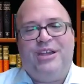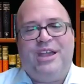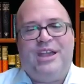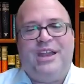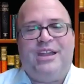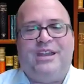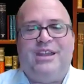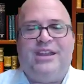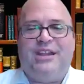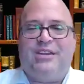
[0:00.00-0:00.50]

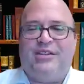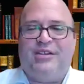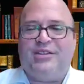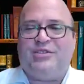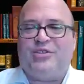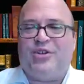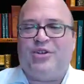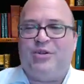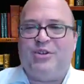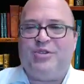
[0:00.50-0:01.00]
And
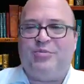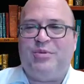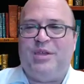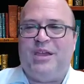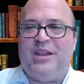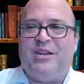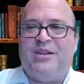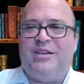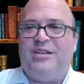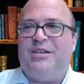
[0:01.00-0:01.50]
it's always
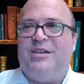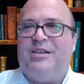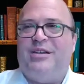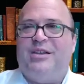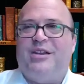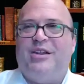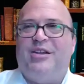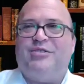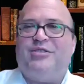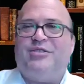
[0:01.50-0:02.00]
been
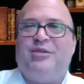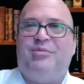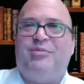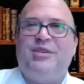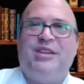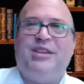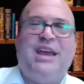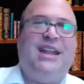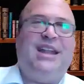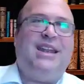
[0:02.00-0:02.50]

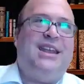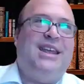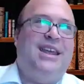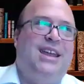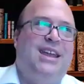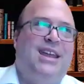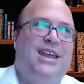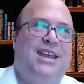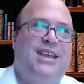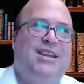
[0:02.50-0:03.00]
something that
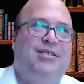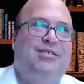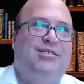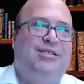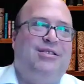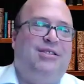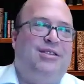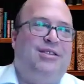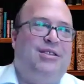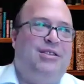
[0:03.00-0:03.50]

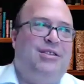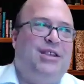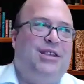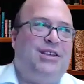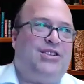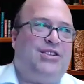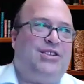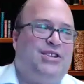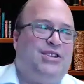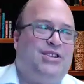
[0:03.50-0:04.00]

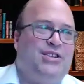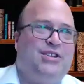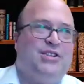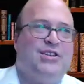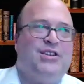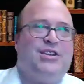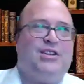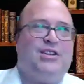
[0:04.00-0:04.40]
this